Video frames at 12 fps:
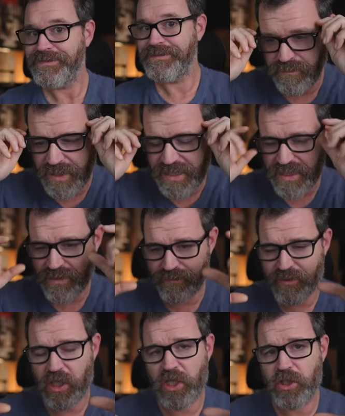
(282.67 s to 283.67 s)
made out of
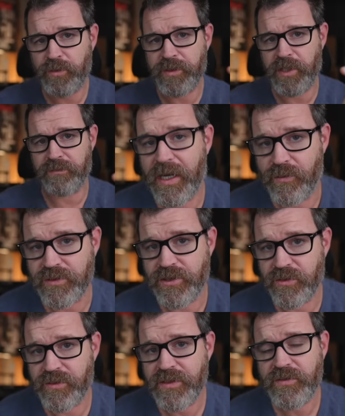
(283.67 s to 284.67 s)
aluminum. I would
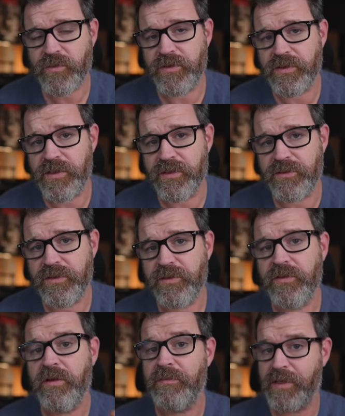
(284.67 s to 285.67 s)
show this one to you
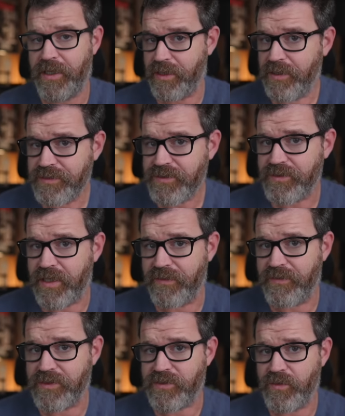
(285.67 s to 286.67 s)
too, but I also gave
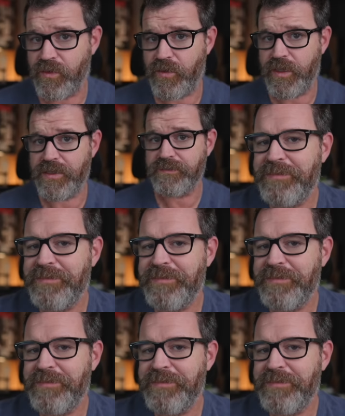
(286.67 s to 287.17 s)
this one away.